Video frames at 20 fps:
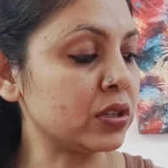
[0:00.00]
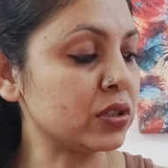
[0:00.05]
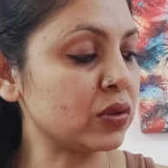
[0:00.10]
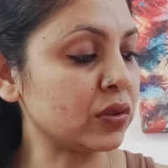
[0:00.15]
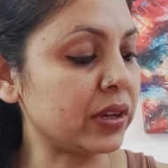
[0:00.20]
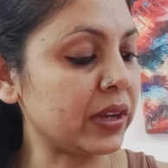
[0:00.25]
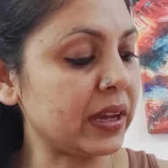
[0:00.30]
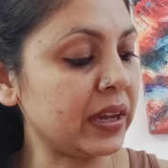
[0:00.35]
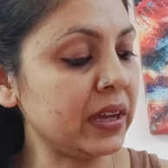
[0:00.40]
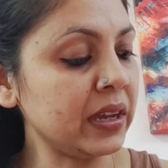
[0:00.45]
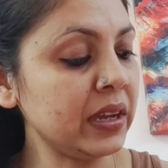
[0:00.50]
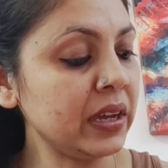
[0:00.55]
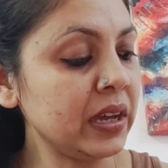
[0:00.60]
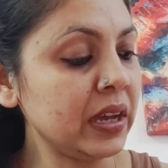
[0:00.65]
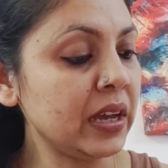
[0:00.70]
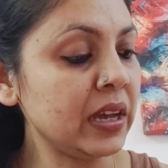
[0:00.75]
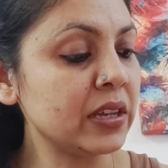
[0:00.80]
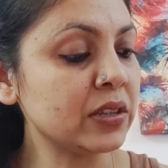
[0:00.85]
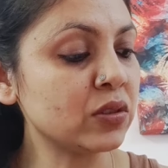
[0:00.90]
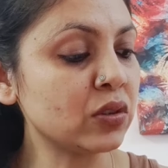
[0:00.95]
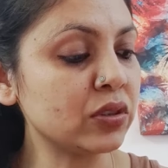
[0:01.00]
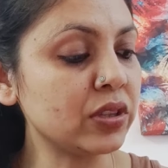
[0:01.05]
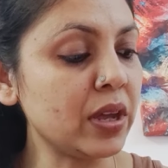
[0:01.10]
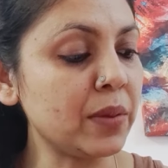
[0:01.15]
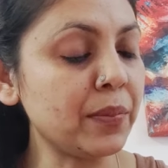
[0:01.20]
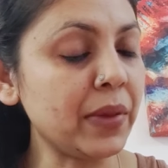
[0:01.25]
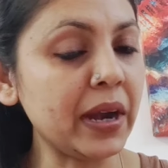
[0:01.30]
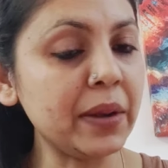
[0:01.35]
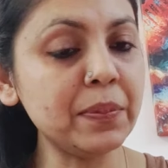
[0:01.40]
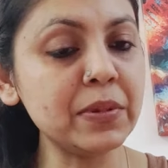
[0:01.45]
Okay, so there
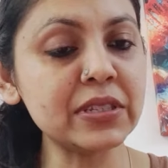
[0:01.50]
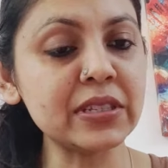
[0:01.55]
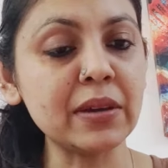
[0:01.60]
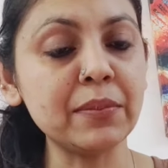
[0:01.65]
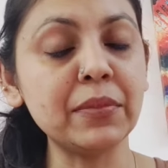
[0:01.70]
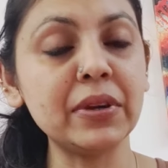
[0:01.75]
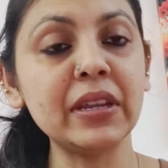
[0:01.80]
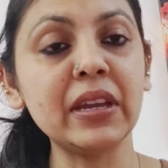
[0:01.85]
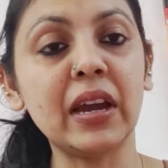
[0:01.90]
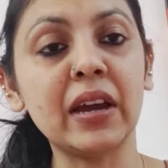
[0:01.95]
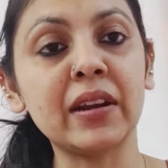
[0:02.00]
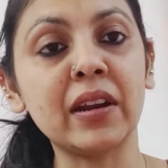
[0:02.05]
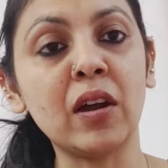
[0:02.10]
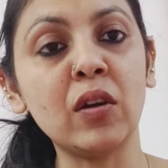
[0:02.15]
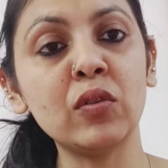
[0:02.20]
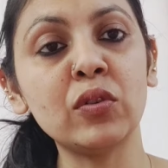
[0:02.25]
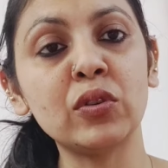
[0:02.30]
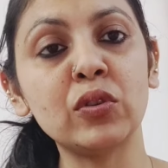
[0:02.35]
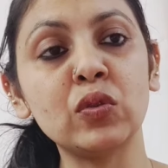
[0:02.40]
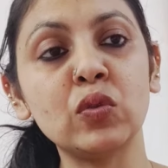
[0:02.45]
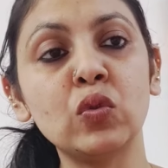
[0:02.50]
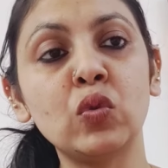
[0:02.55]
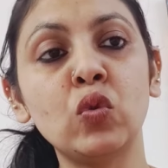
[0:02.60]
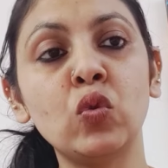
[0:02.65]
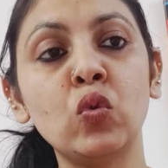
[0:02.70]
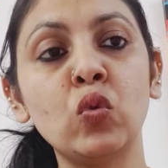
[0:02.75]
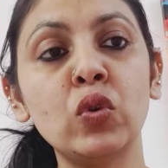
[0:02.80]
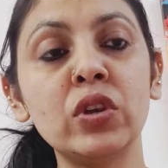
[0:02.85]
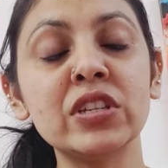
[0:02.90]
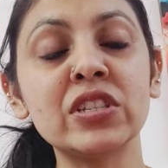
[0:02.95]
might be somebody around you
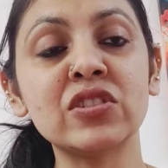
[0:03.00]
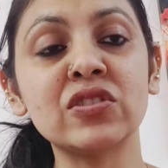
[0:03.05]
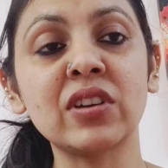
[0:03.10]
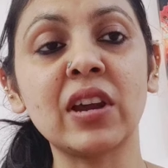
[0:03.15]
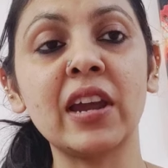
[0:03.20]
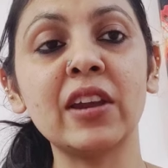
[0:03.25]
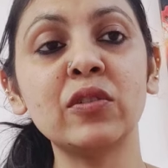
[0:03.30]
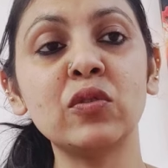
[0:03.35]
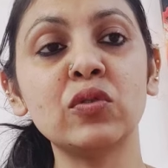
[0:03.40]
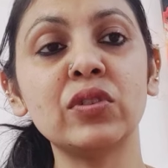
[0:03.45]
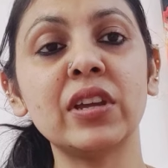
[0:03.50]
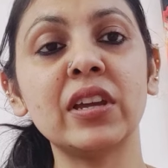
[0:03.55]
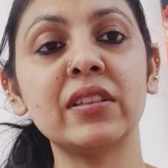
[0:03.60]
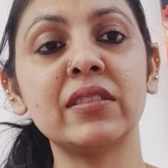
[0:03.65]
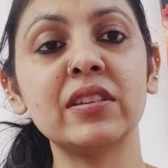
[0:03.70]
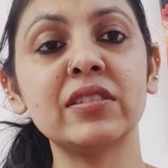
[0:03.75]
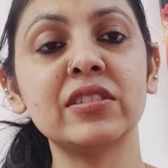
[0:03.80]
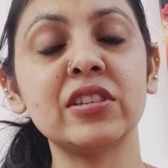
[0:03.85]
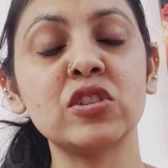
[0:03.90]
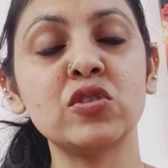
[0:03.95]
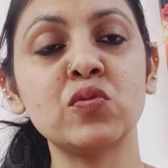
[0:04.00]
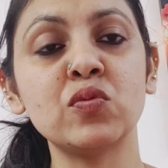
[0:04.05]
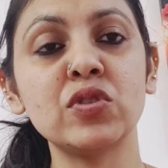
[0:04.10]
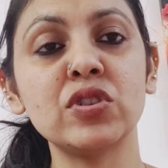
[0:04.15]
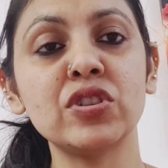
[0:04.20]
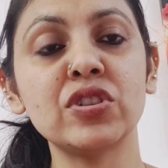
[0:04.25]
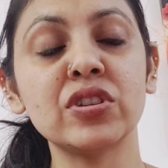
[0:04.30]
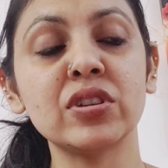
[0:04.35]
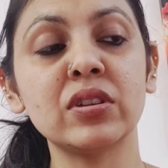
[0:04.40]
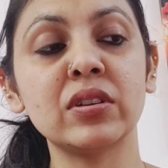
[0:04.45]
who is trying to take this
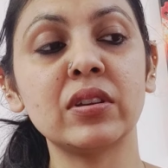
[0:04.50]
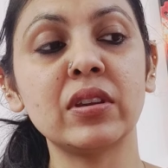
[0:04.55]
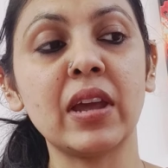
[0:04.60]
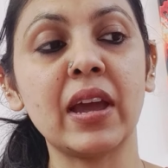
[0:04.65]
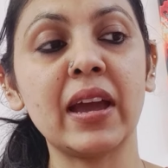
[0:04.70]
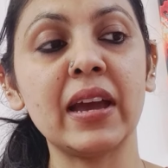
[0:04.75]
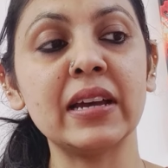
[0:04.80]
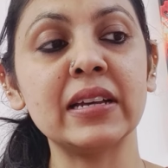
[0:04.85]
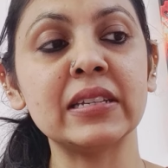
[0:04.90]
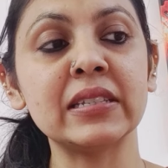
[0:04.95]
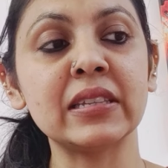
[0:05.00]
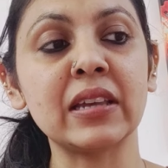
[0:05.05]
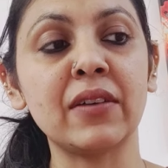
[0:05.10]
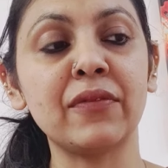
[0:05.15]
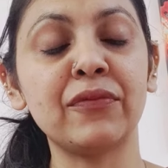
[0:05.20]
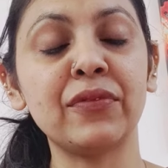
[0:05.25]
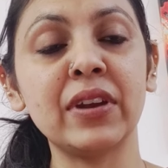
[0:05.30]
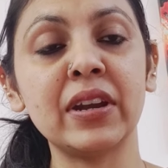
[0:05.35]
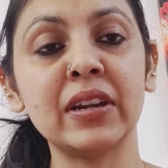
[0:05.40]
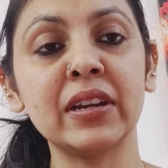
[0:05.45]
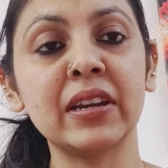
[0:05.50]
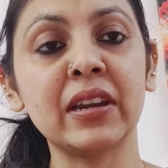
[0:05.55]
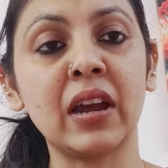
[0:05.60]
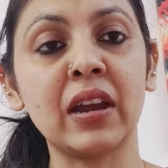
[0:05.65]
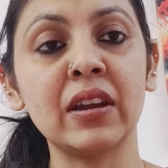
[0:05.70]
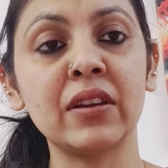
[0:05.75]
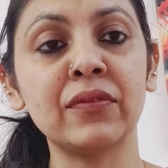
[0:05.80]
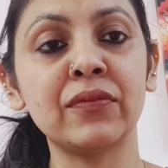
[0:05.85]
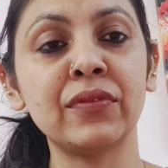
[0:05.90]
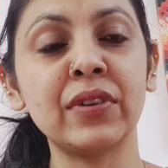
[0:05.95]
situation as a
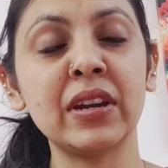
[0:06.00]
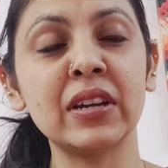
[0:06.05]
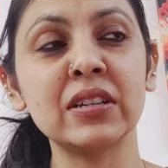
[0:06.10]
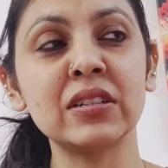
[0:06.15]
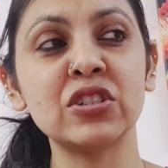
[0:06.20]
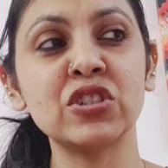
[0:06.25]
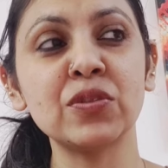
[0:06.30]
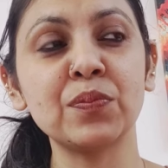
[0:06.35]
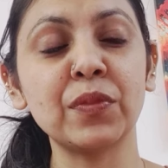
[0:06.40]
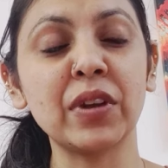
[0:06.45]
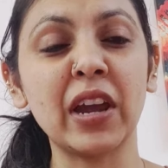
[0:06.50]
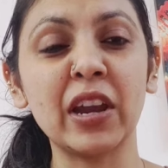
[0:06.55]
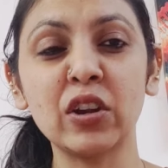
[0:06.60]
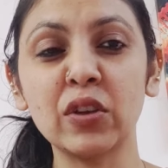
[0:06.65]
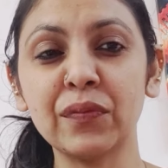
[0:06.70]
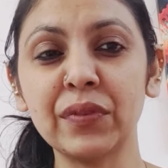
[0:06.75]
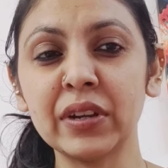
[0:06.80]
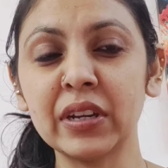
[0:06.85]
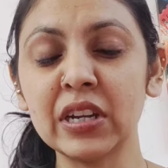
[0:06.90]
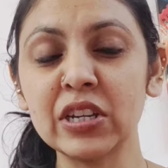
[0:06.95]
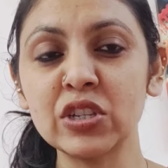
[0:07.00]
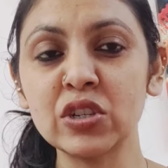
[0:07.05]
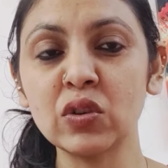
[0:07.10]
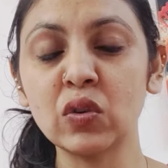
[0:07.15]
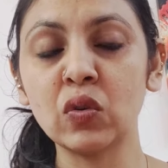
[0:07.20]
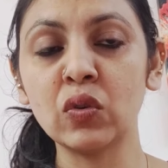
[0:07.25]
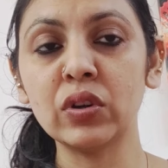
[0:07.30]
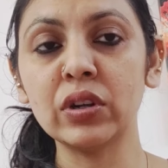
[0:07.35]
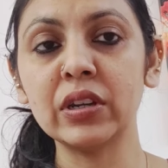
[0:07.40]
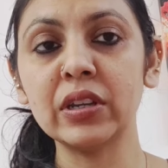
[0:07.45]
friendship kind of energy
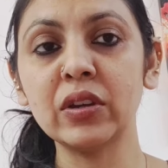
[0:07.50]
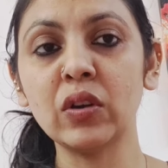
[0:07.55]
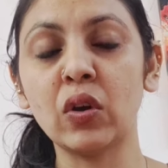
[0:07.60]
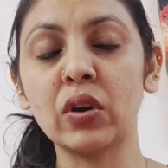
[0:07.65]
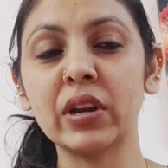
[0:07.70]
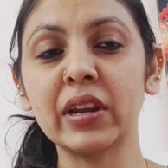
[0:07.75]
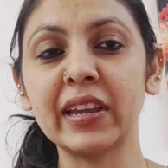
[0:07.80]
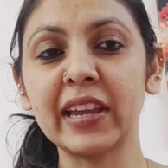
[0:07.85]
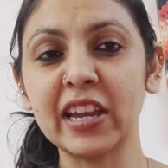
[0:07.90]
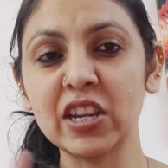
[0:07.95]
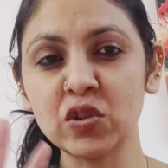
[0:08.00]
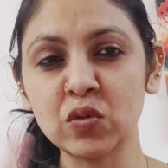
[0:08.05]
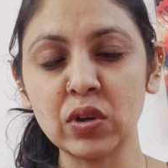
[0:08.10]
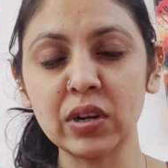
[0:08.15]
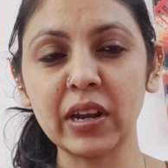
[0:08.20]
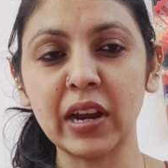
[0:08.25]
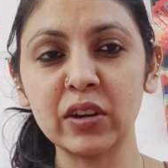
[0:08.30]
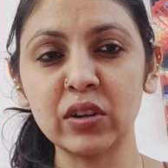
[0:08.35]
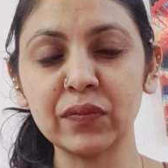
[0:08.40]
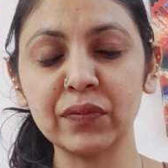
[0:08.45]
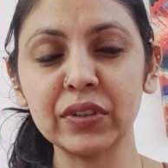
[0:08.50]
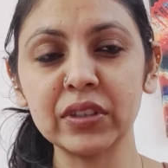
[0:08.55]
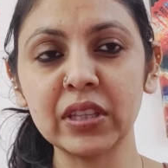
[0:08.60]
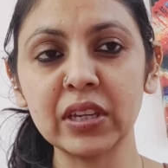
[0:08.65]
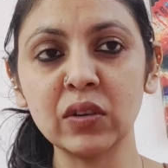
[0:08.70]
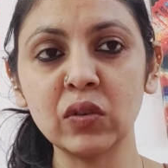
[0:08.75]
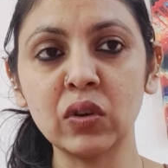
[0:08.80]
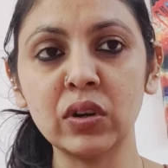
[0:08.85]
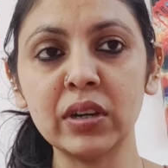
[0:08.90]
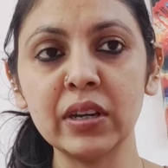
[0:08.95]
only, or a casual kind of a thing
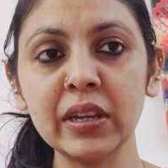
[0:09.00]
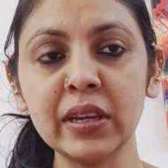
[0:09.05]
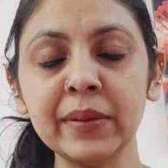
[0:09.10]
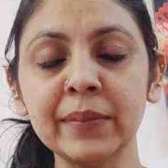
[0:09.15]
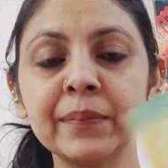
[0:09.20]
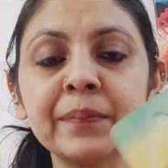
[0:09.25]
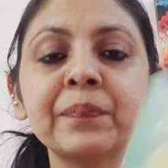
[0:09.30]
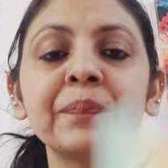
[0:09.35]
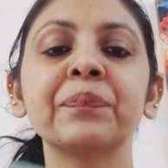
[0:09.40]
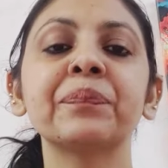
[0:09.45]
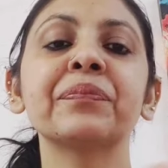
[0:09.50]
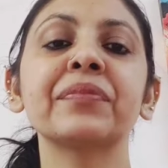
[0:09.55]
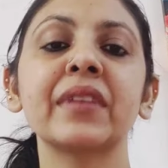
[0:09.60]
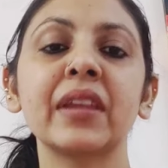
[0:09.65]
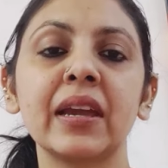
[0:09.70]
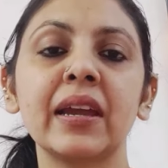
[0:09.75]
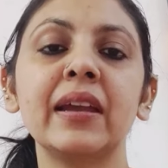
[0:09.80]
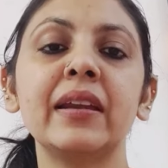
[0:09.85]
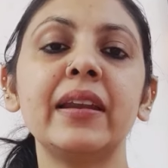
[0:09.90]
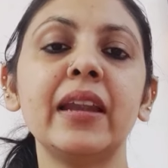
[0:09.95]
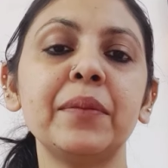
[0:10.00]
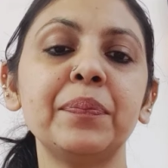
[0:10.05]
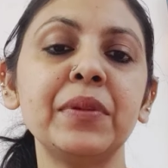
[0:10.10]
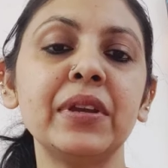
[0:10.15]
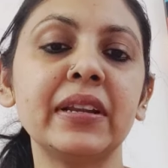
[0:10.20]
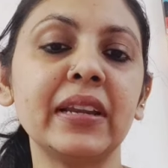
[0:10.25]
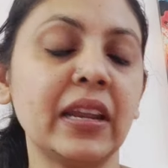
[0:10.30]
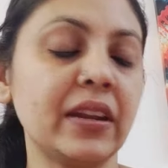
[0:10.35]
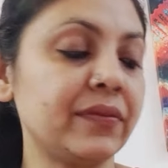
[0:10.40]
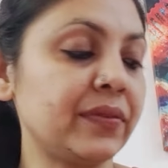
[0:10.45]
only. Let me
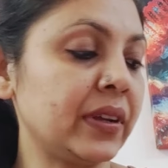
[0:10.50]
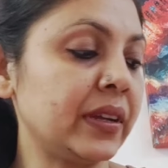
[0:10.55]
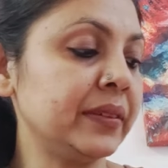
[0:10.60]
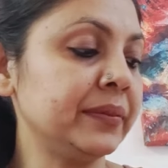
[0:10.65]
clarify.